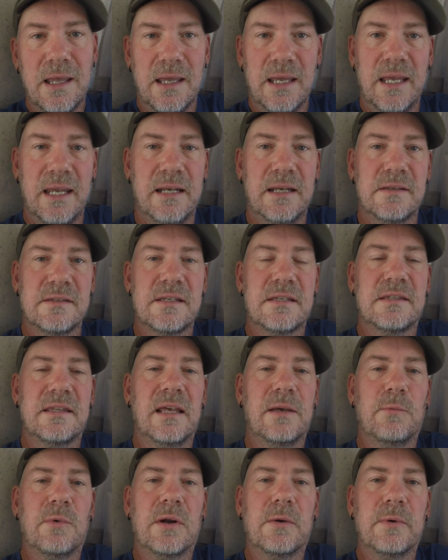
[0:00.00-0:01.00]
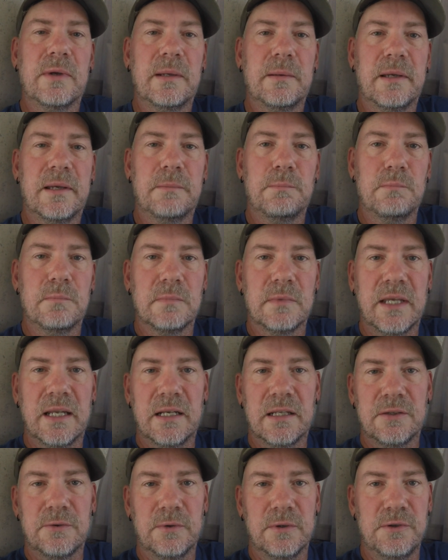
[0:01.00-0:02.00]
He does this thing where we get
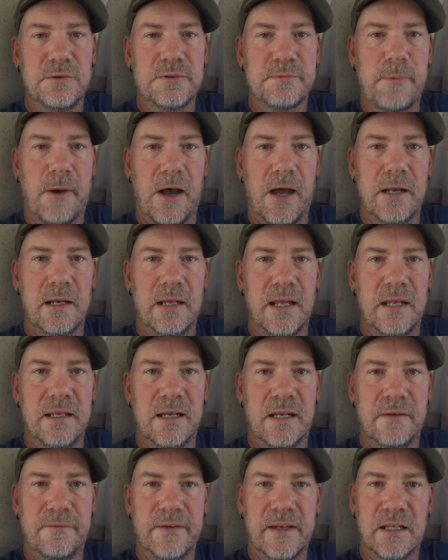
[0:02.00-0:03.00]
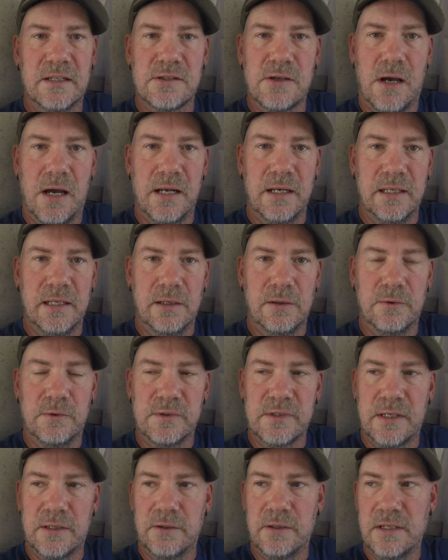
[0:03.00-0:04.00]
into a new spot, and then if it gets hot, he
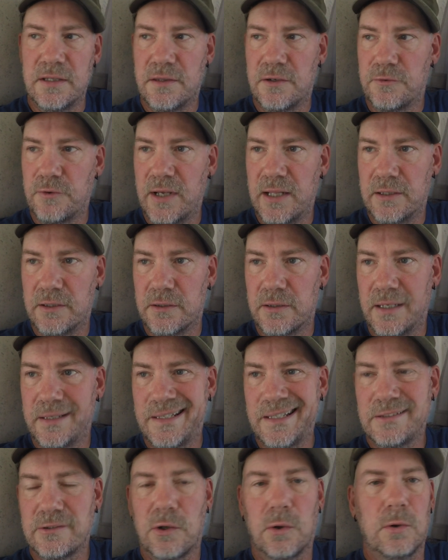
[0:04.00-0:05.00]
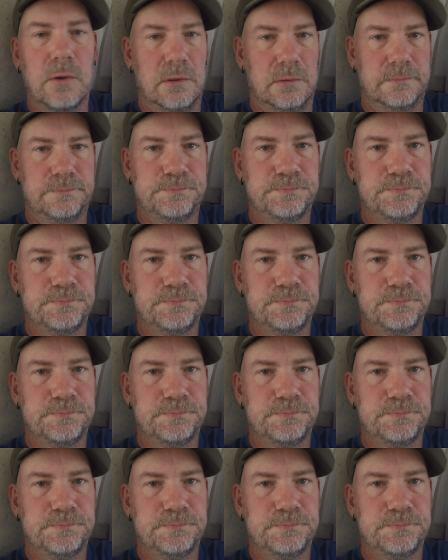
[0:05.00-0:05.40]
goes underneath the trailer and digs a hole